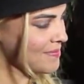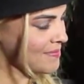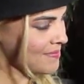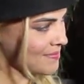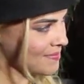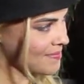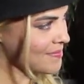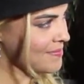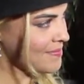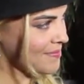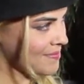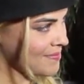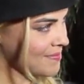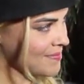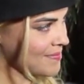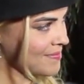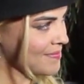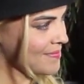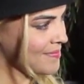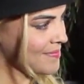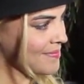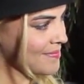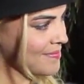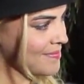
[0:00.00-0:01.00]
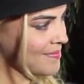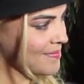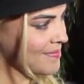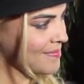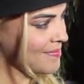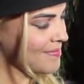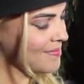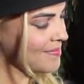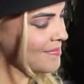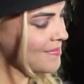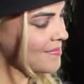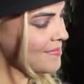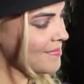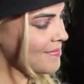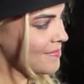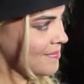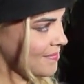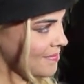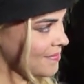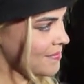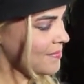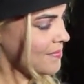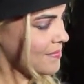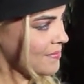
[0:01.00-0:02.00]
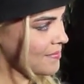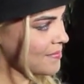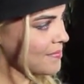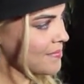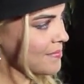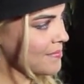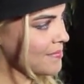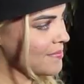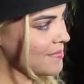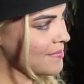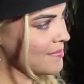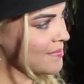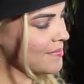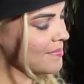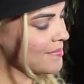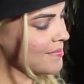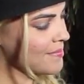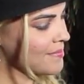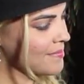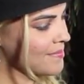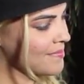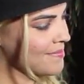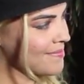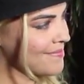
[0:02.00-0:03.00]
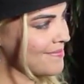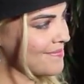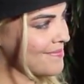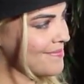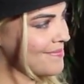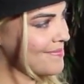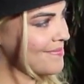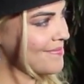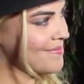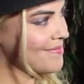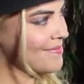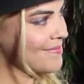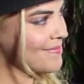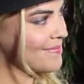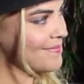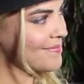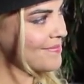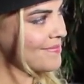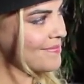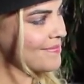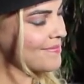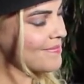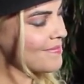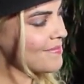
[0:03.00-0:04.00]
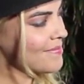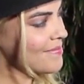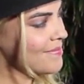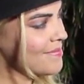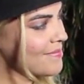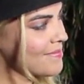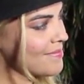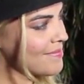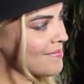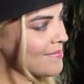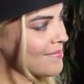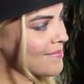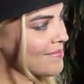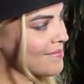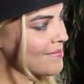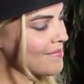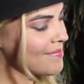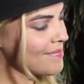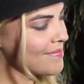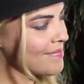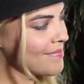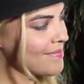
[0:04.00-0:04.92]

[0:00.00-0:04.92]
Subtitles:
[no speech]